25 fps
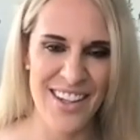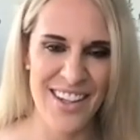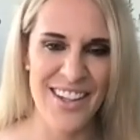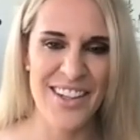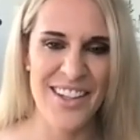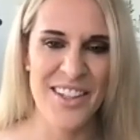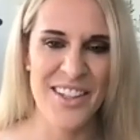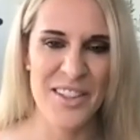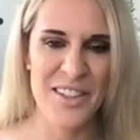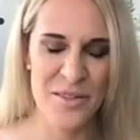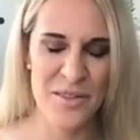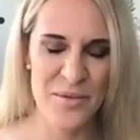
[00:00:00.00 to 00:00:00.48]

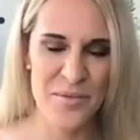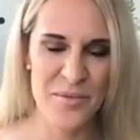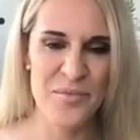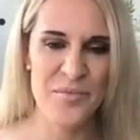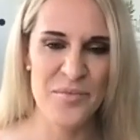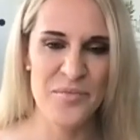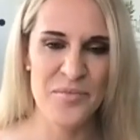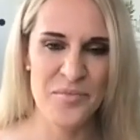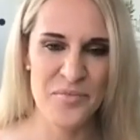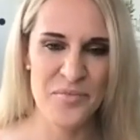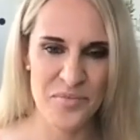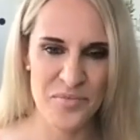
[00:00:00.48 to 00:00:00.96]

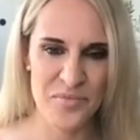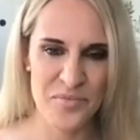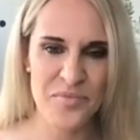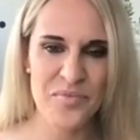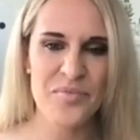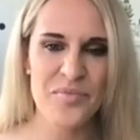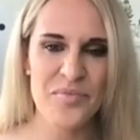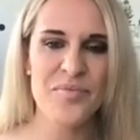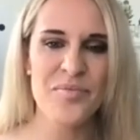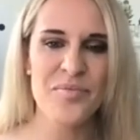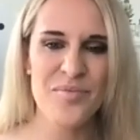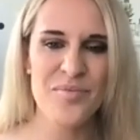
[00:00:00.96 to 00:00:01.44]

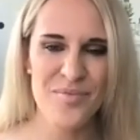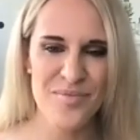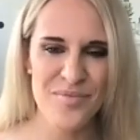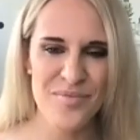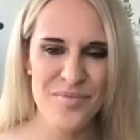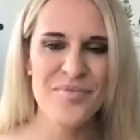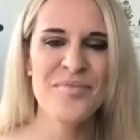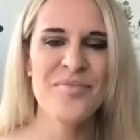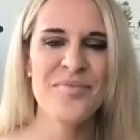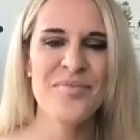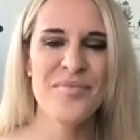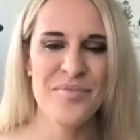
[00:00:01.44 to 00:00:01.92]

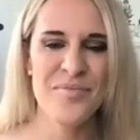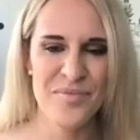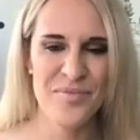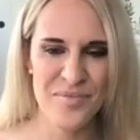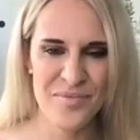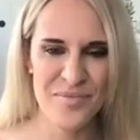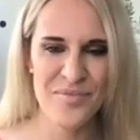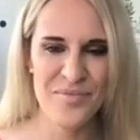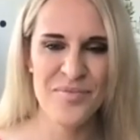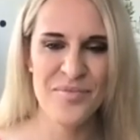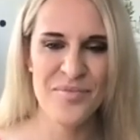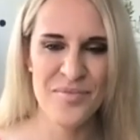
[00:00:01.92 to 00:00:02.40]

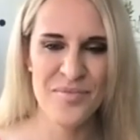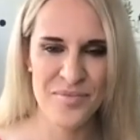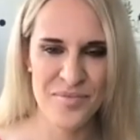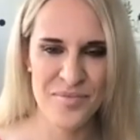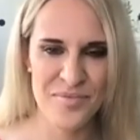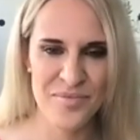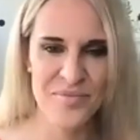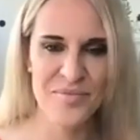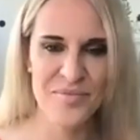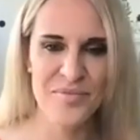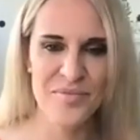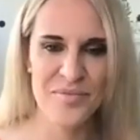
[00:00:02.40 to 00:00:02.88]

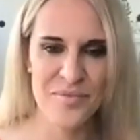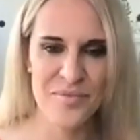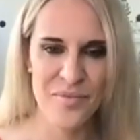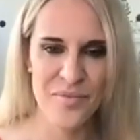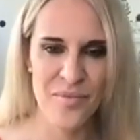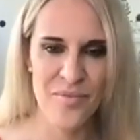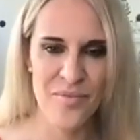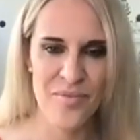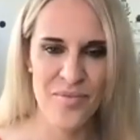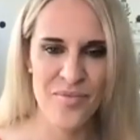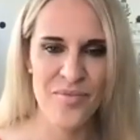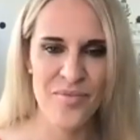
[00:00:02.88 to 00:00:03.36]

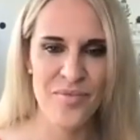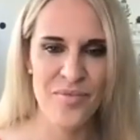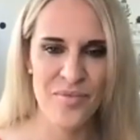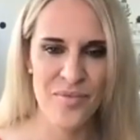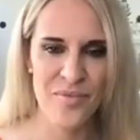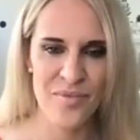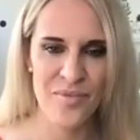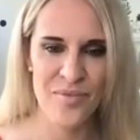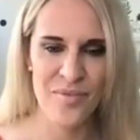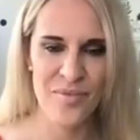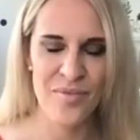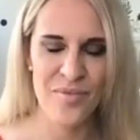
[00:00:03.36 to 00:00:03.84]

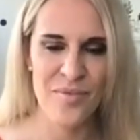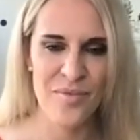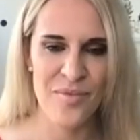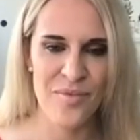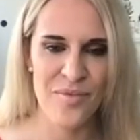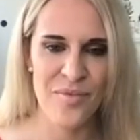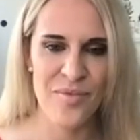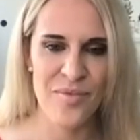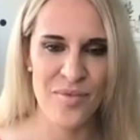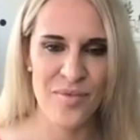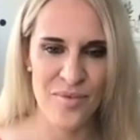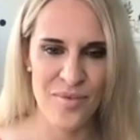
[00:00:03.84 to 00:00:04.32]

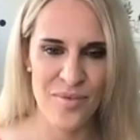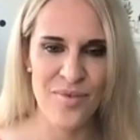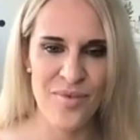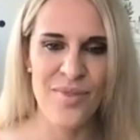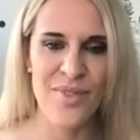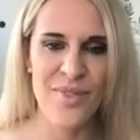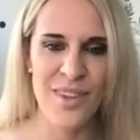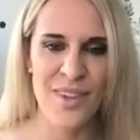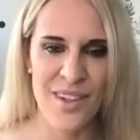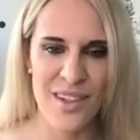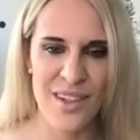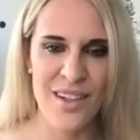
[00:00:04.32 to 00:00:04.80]

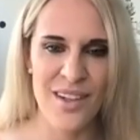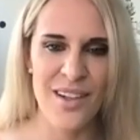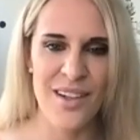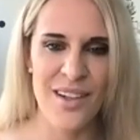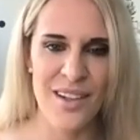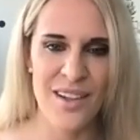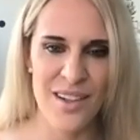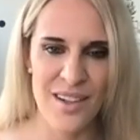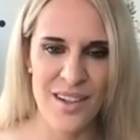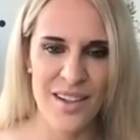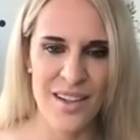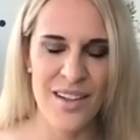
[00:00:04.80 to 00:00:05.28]
The person shown says nothing.